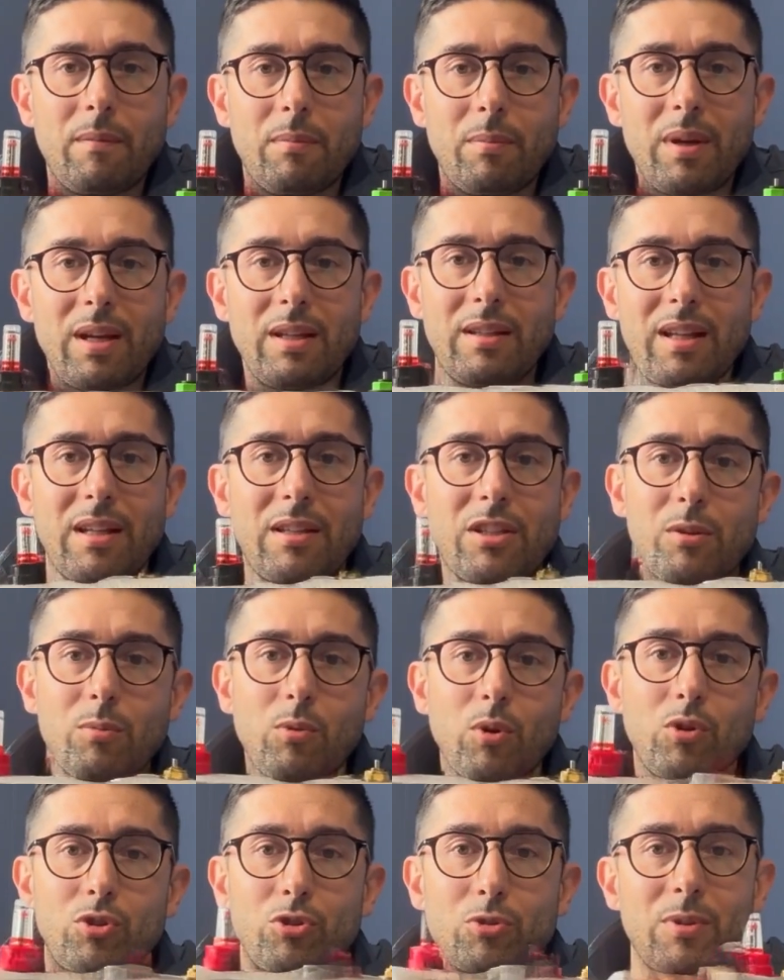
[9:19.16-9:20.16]
but it takes up
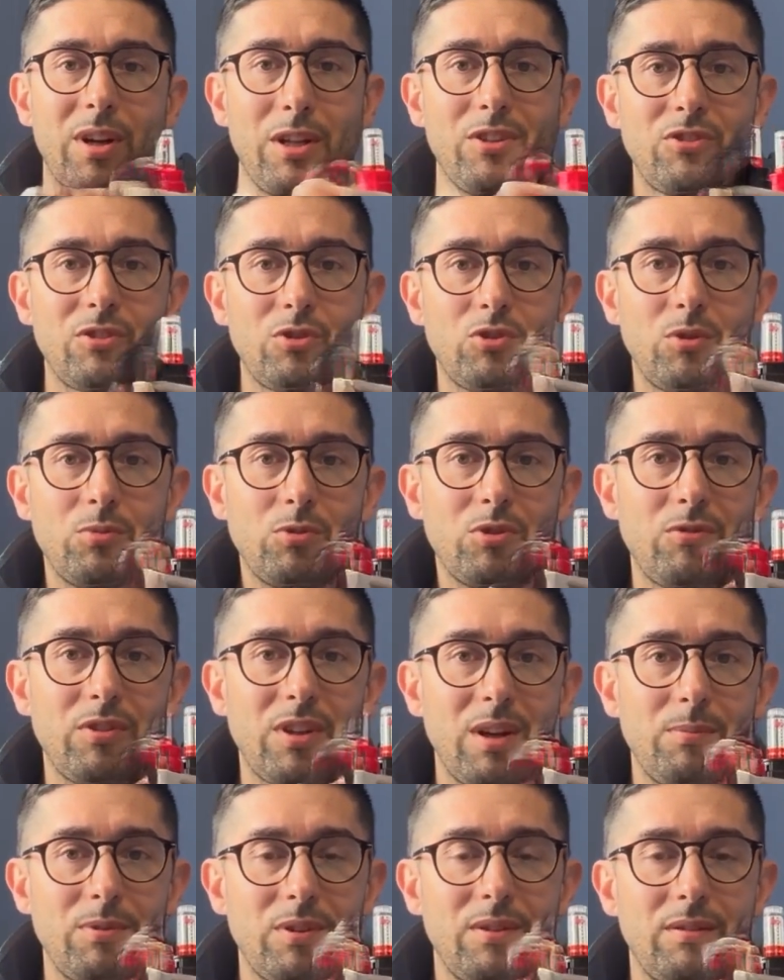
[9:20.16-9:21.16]
more space in terms of
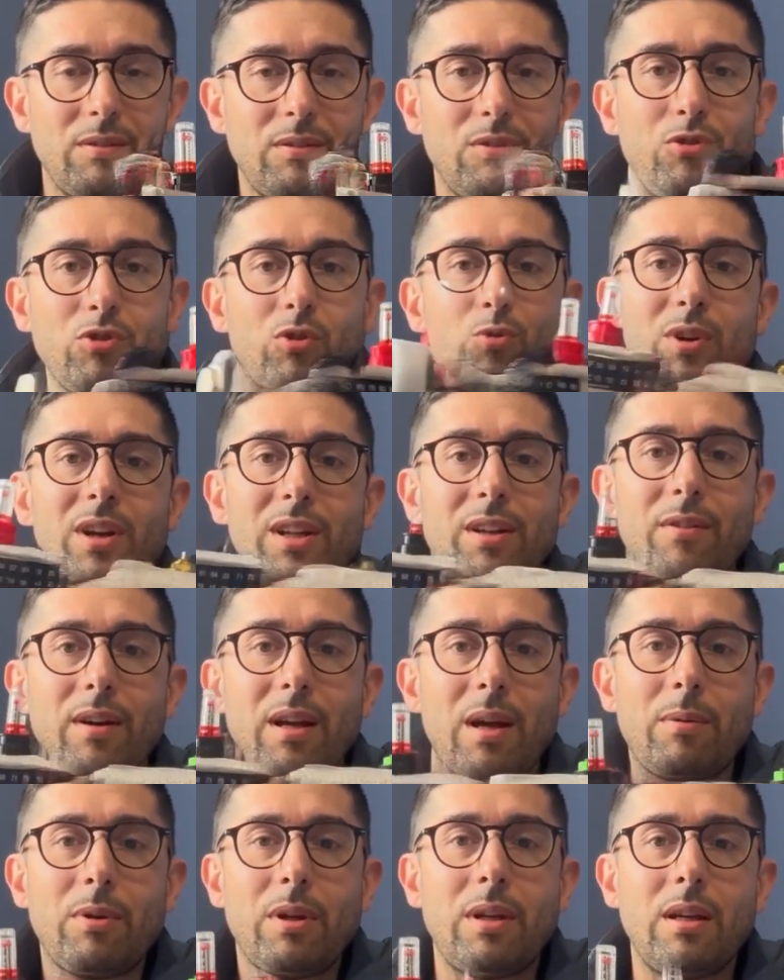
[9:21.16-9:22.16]
depth. So we leave it
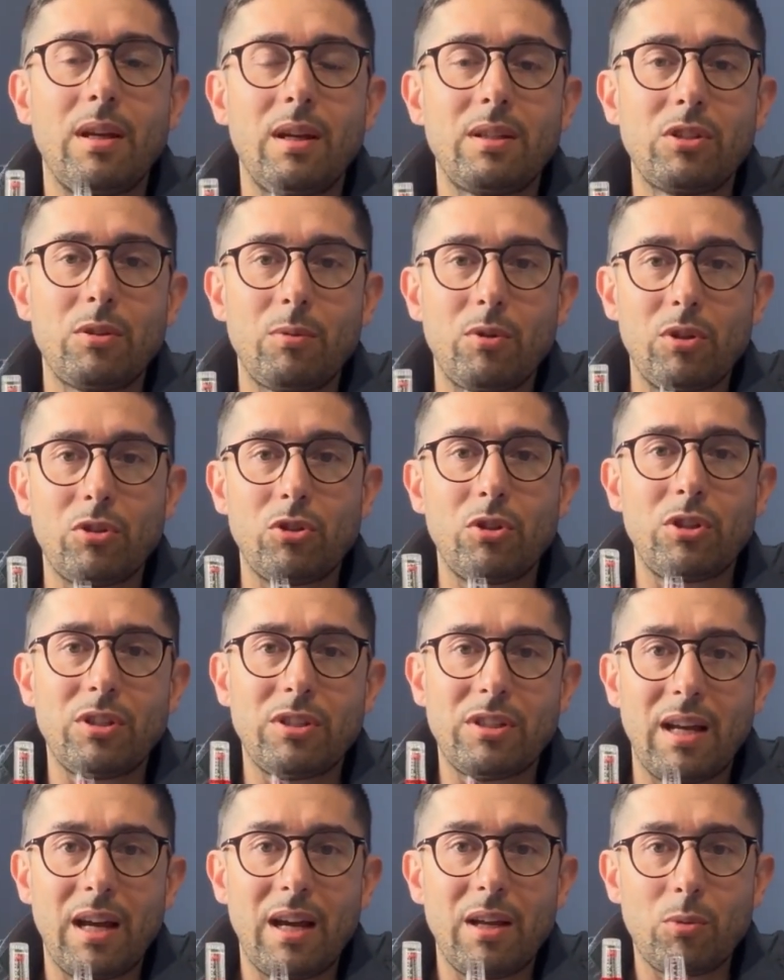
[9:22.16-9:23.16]
up to the customer to
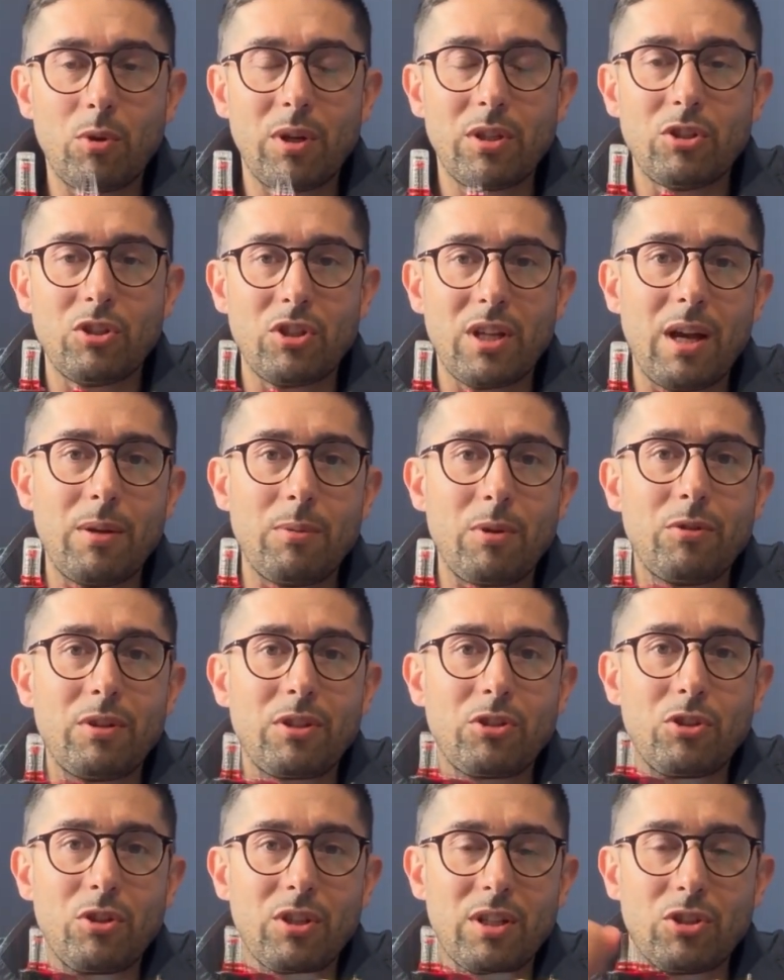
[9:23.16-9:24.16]
decide which type of
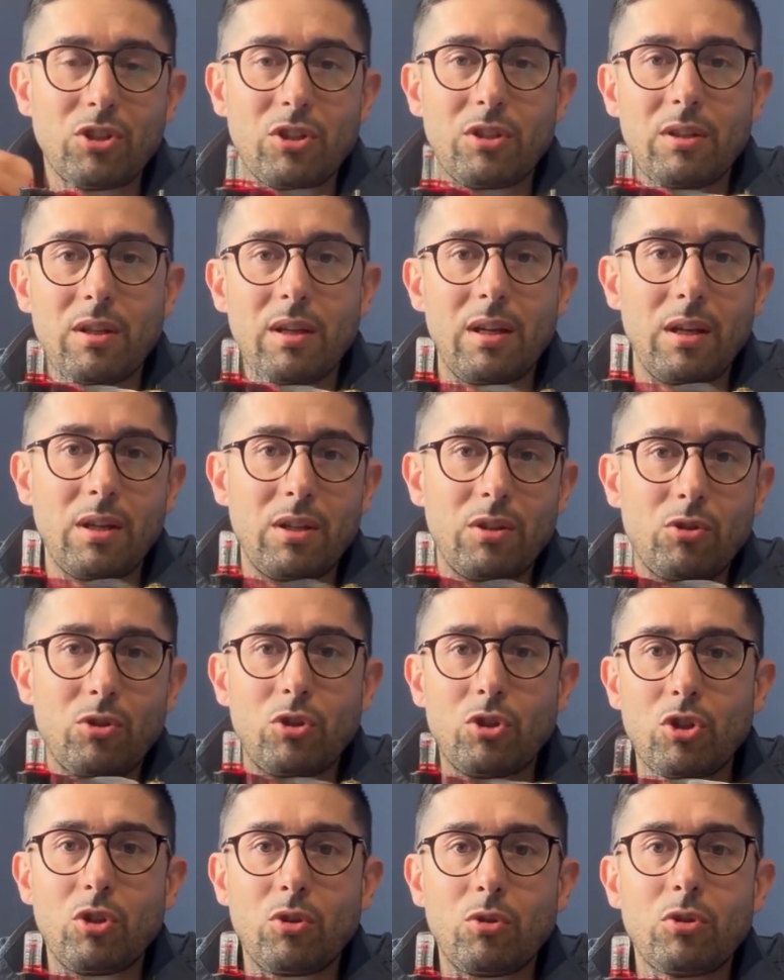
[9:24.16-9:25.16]
insulation to
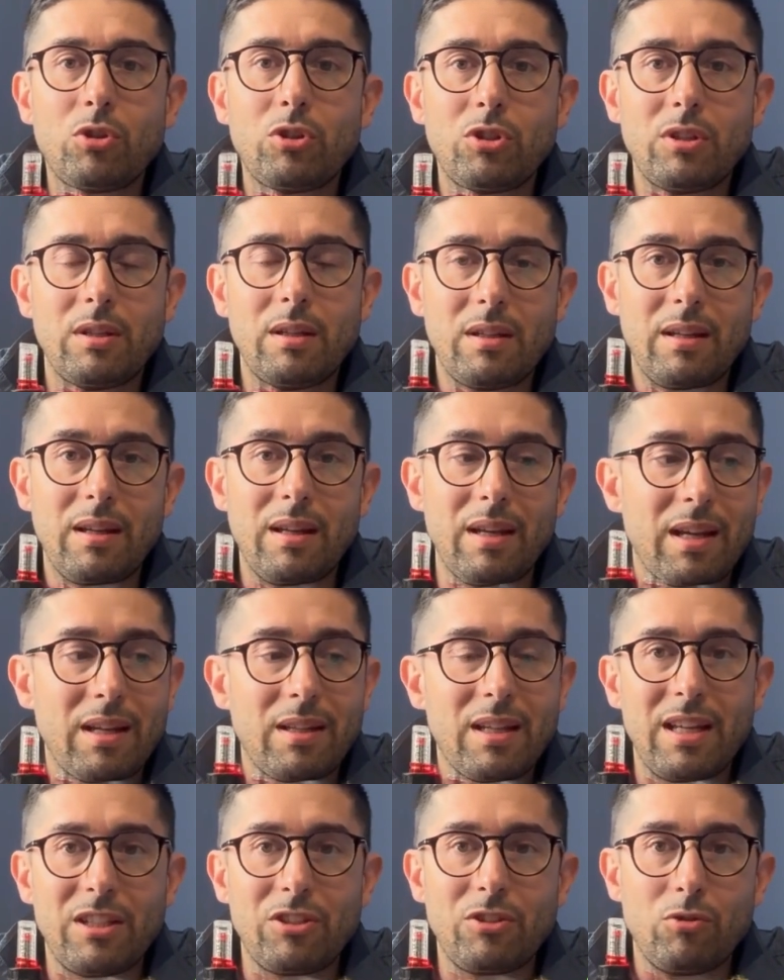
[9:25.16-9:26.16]
use in
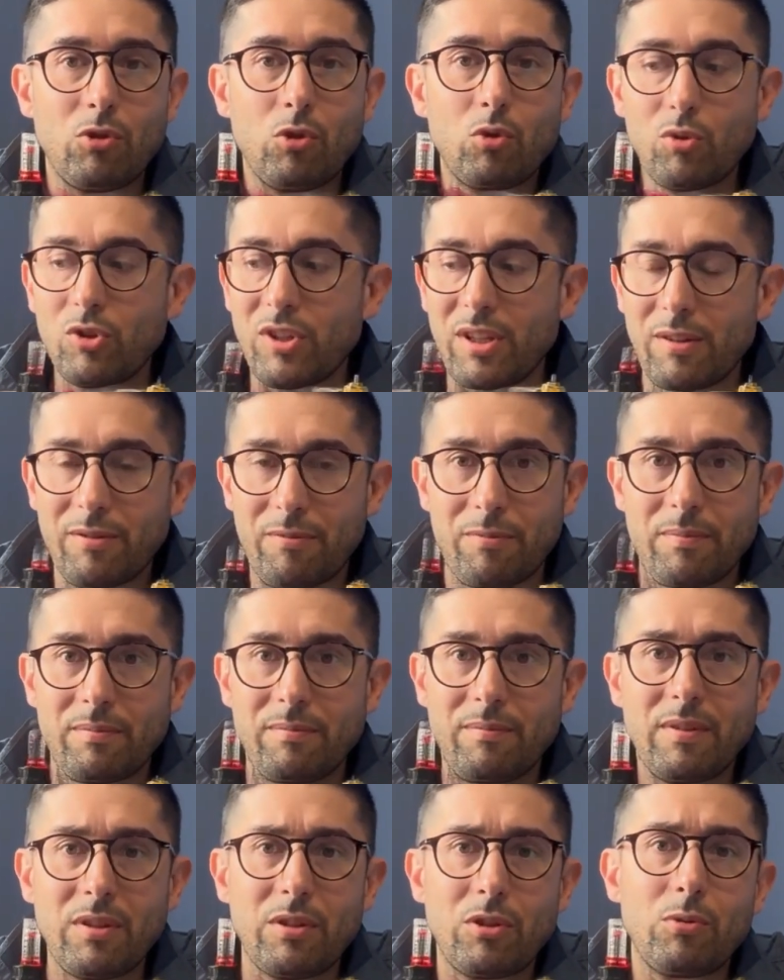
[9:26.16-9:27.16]
case of cooling.
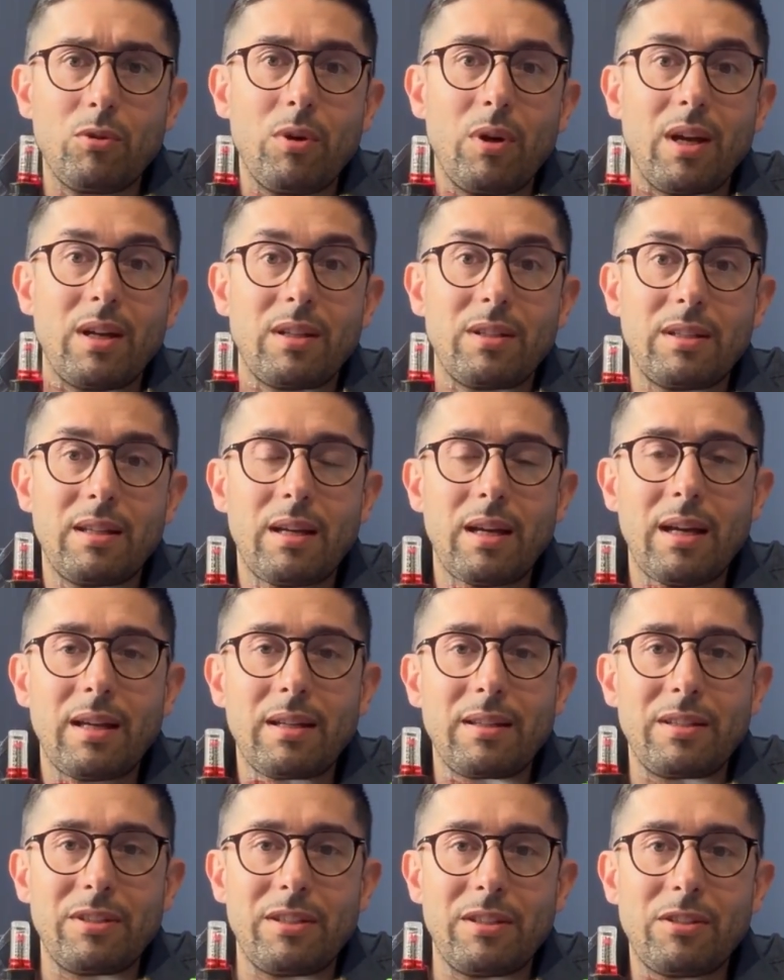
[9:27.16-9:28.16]
So for us,
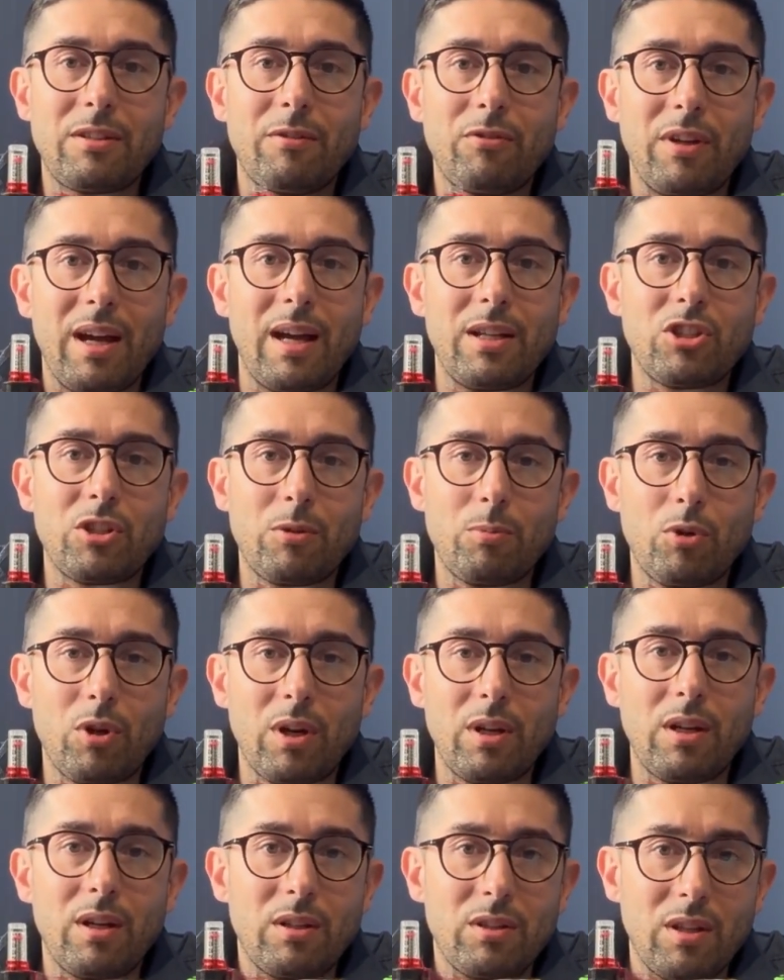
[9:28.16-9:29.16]
this is the flagship
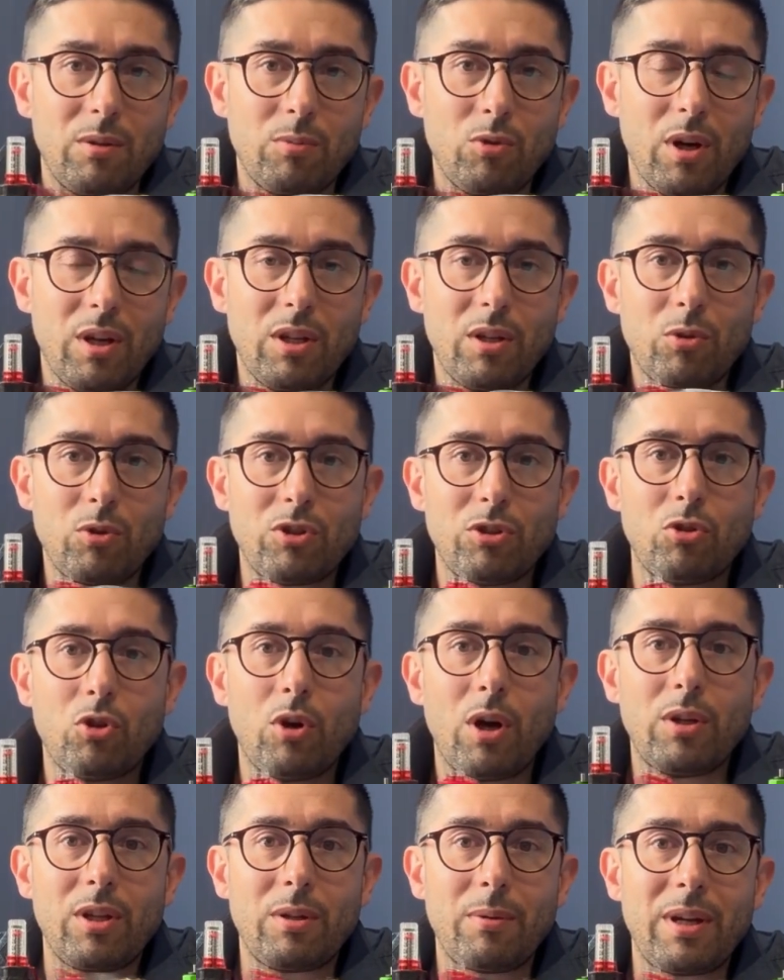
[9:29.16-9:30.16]
product, a product we
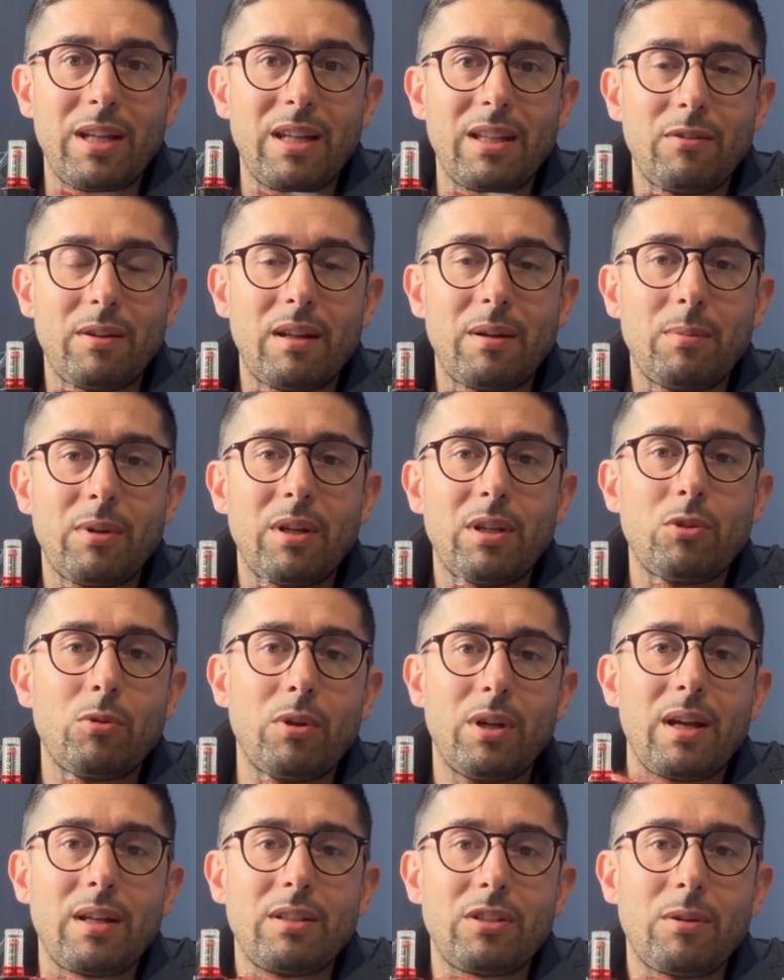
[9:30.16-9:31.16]
strongly believe in because we
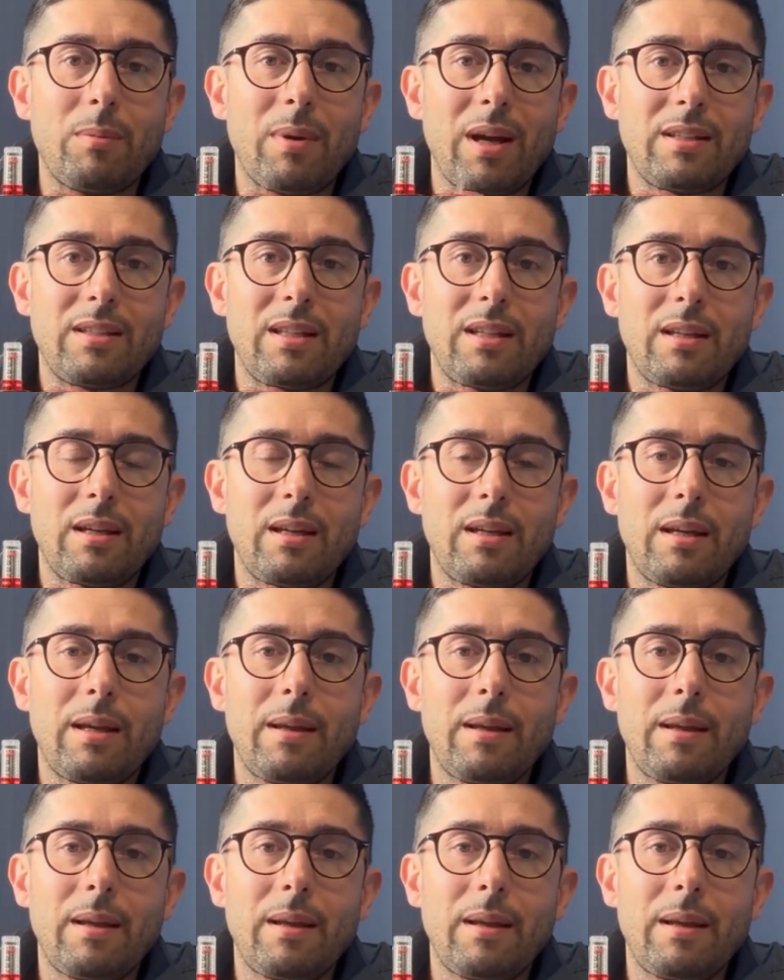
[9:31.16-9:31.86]
customize it.